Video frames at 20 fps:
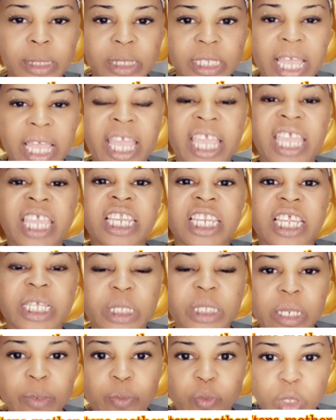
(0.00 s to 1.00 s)
say in the
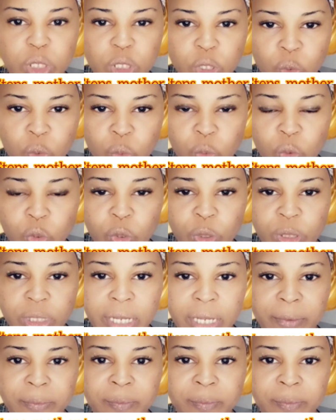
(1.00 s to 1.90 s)
sleep with his own daughter.